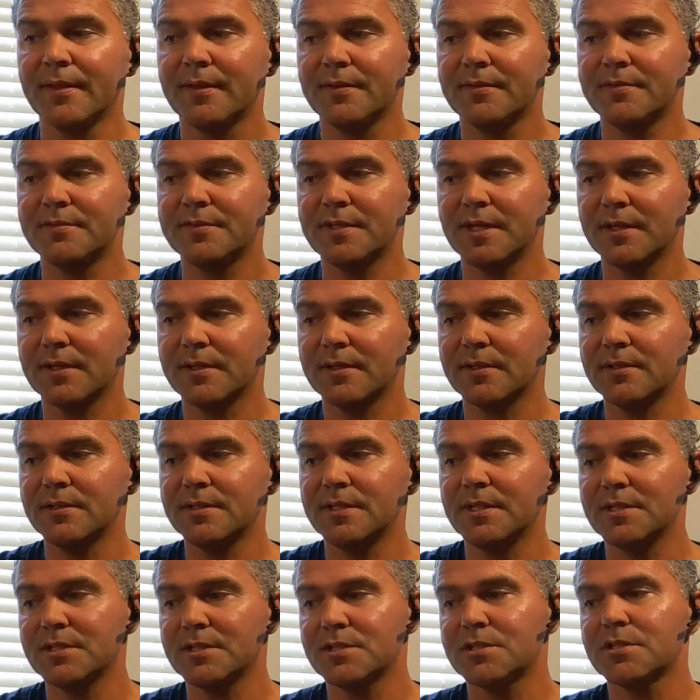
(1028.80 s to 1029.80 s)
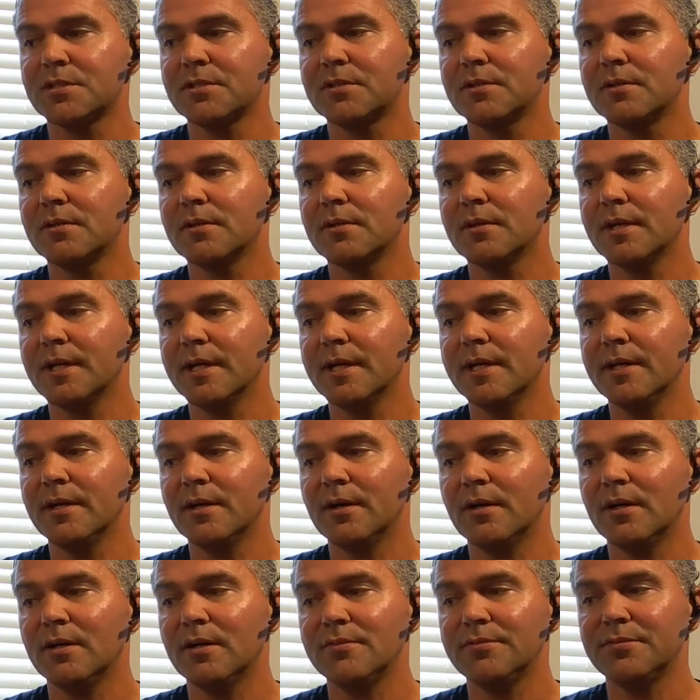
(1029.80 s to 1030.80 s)
take this
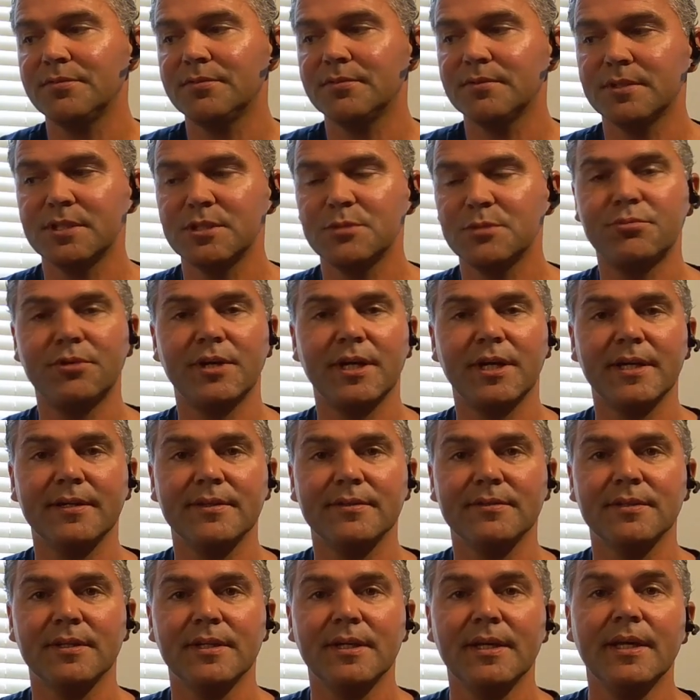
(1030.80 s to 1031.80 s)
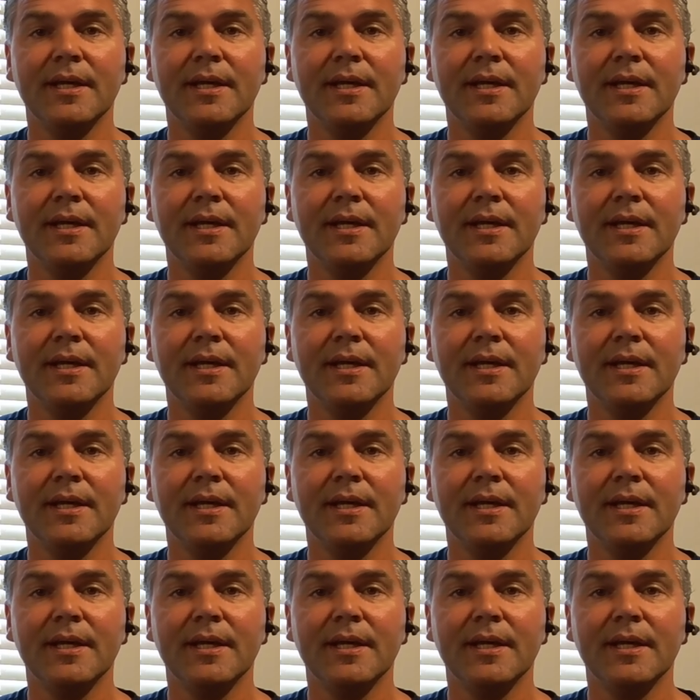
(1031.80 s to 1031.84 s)
off, this bracket,